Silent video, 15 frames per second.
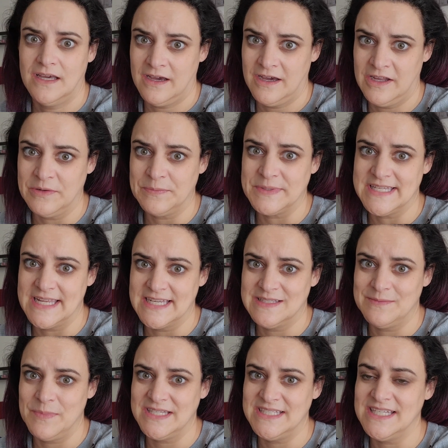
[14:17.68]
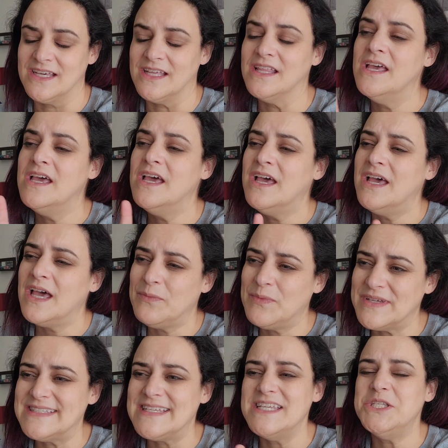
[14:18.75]
100% it's a big deal. I
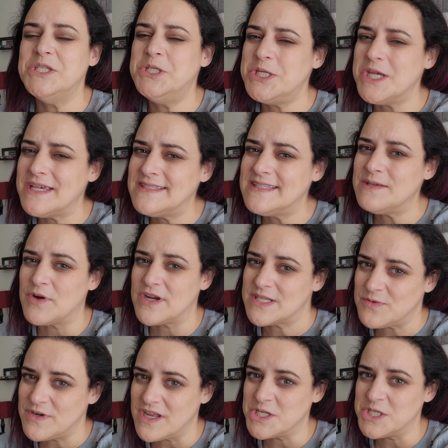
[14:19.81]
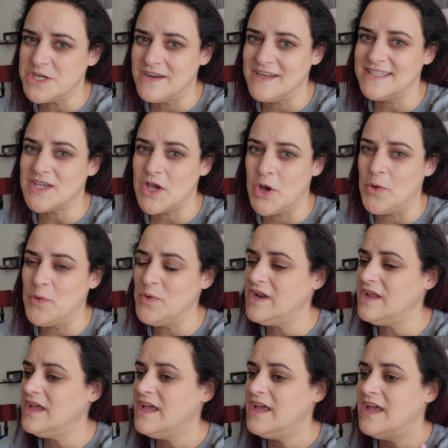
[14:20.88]
will say just the breast reduction on its
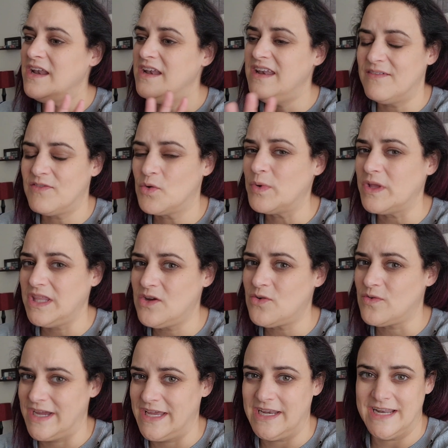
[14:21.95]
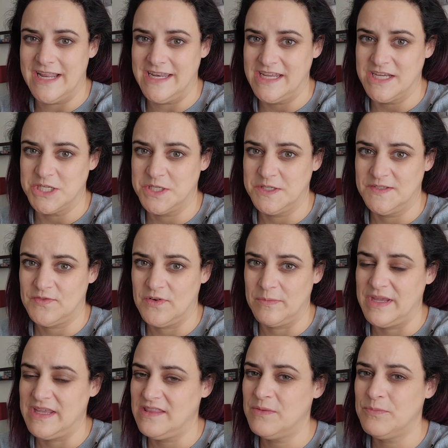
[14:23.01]
own never really created any issues for me.